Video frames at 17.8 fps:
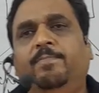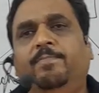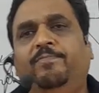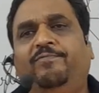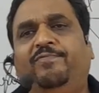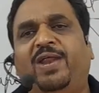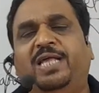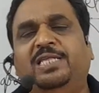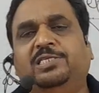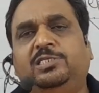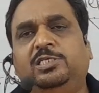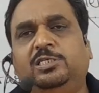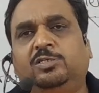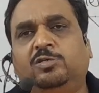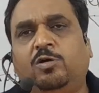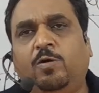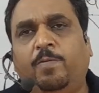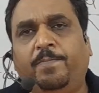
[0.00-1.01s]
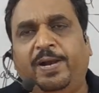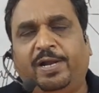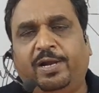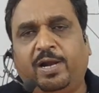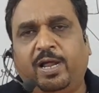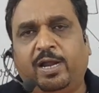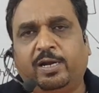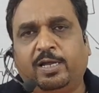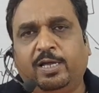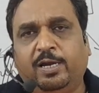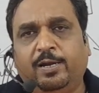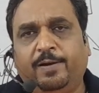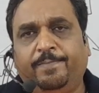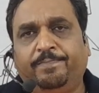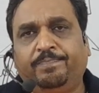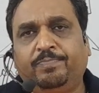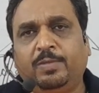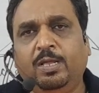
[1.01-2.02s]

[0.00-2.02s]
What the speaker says: Francisco Petrarchan.